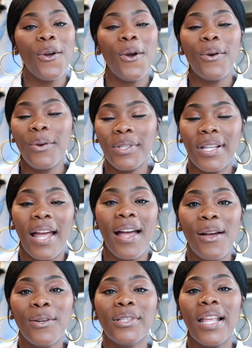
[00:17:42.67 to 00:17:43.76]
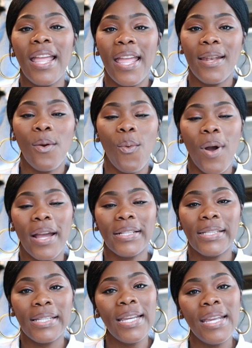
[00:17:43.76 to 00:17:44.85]
coco styles
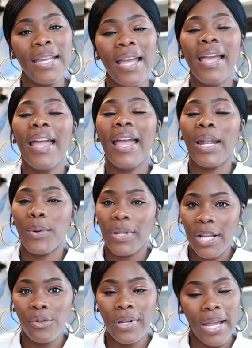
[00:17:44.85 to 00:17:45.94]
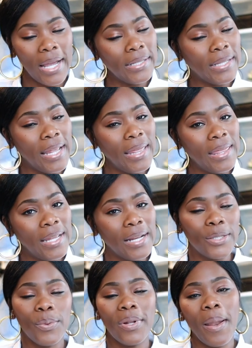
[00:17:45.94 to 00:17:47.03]
nyc and I will catch you guys in the
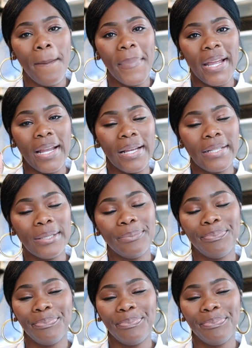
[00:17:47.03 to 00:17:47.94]
next one. Bye guys.